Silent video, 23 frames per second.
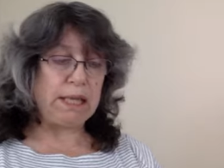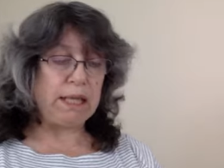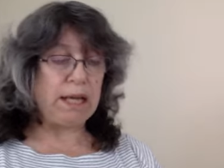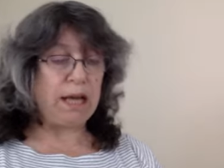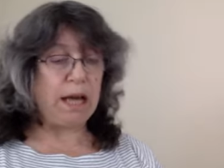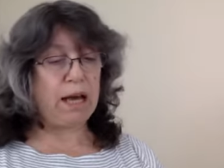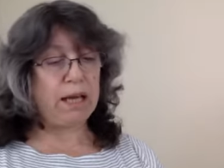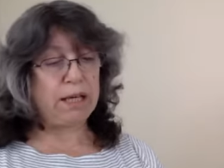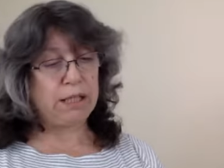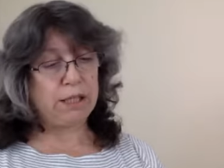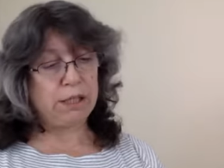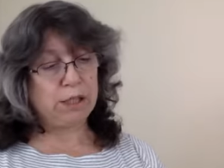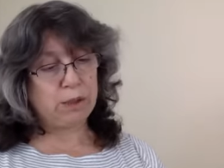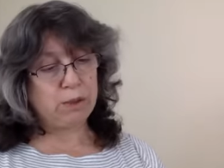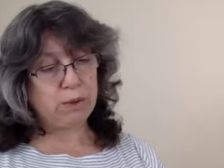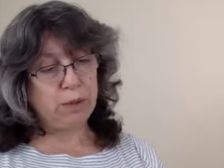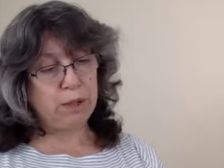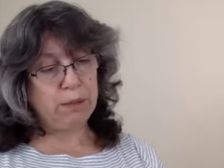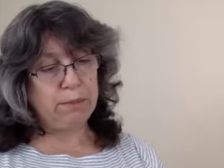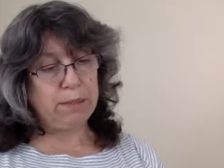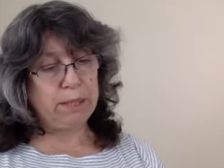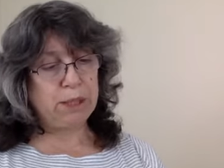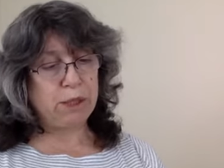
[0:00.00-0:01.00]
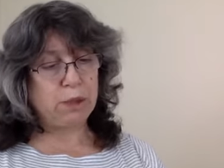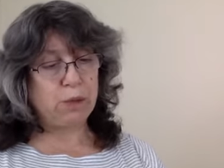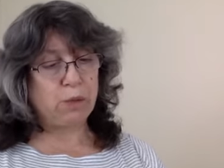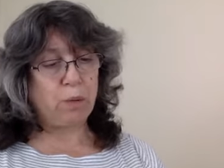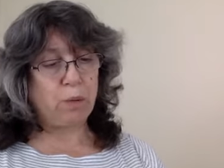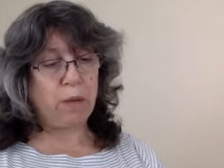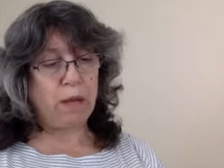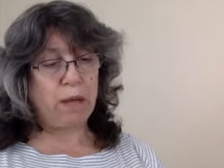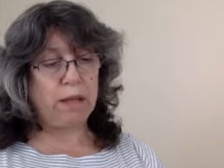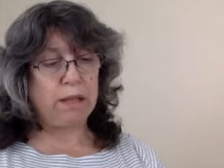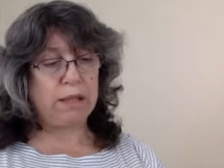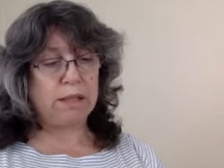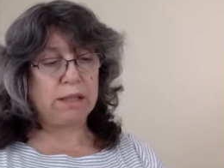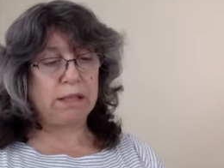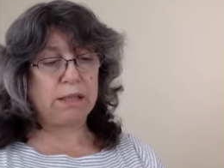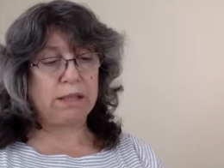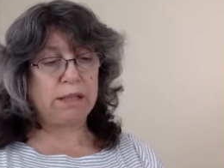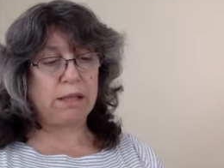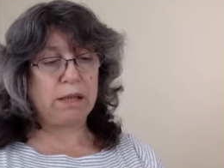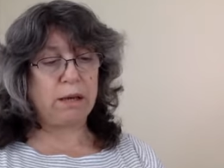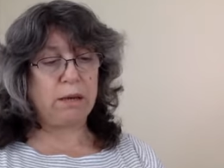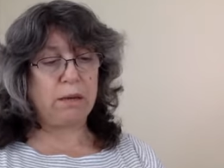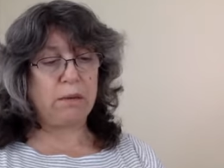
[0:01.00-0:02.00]
and ice cream, as well as
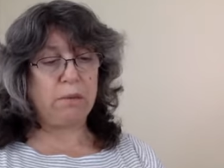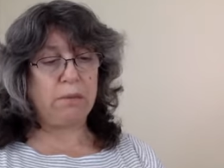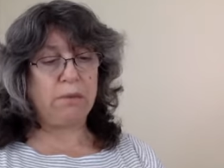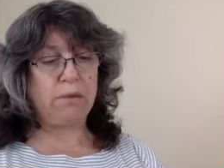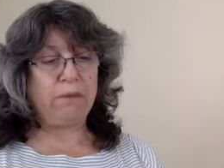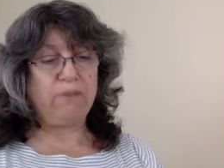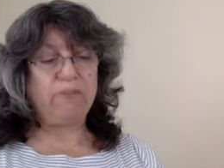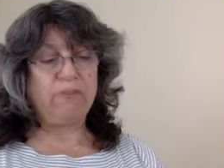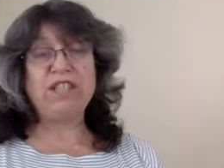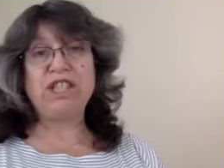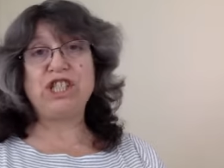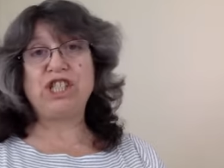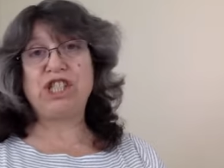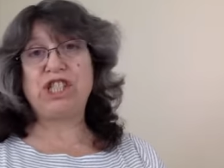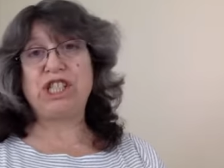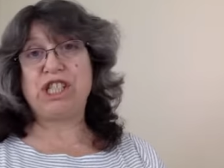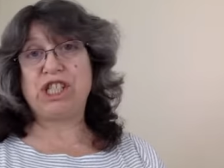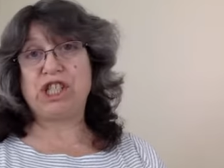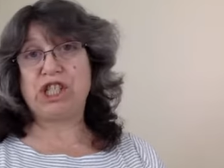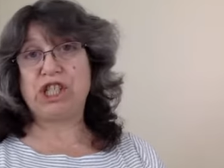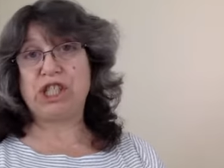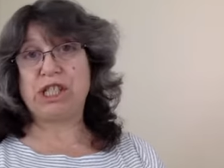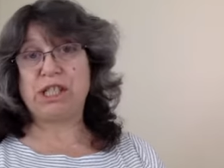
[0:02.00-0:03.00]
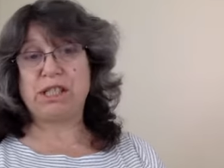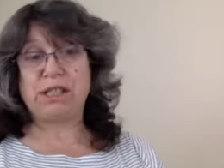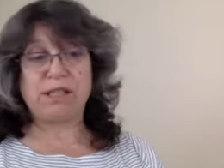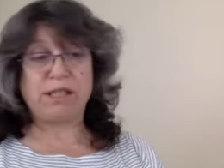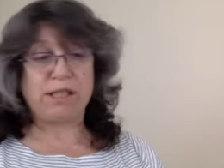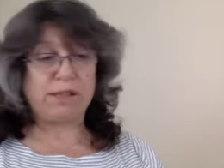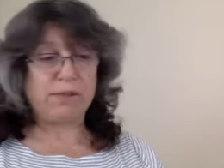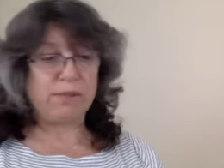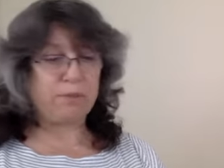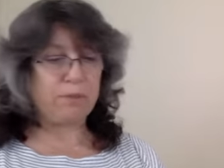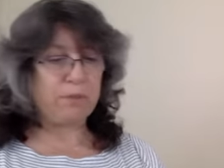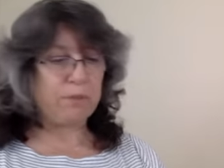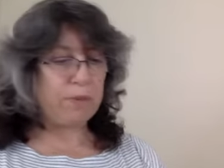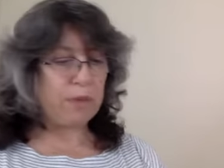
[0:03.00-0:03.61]
some fish dishes.